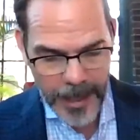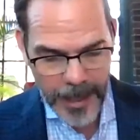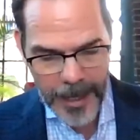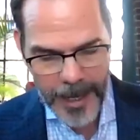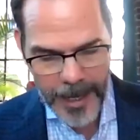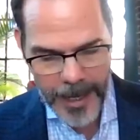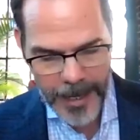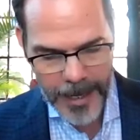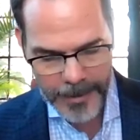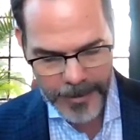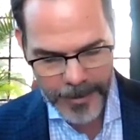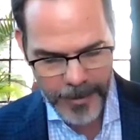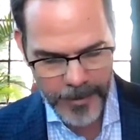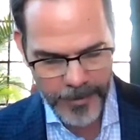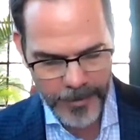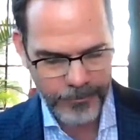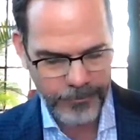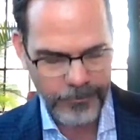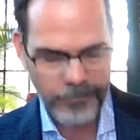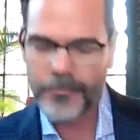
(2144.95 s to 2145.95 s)

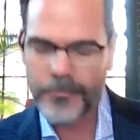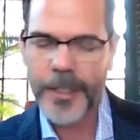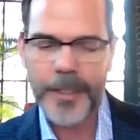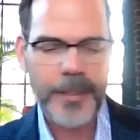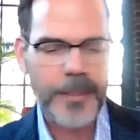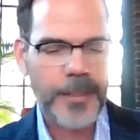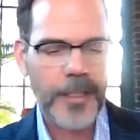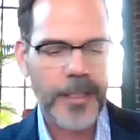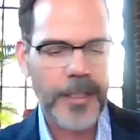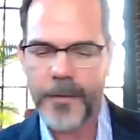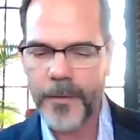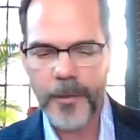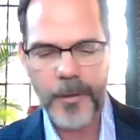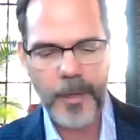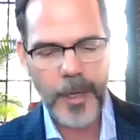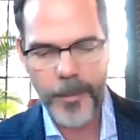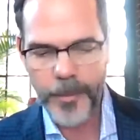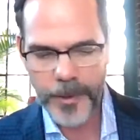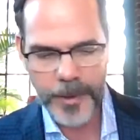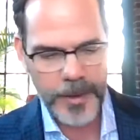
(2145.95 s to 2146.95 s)
And just to give you
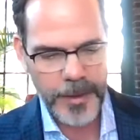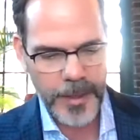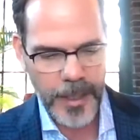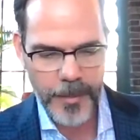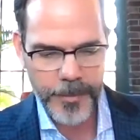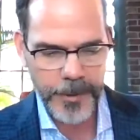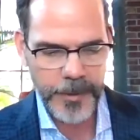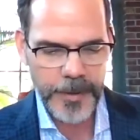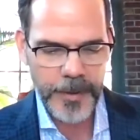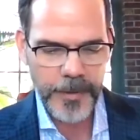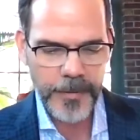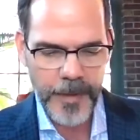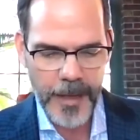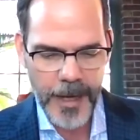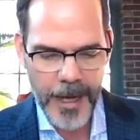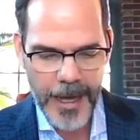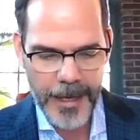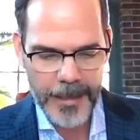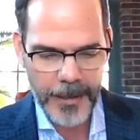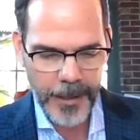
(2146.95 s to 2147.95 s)
a couple examples of
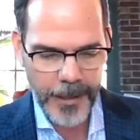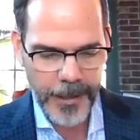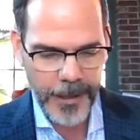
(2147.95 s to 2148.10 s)
that,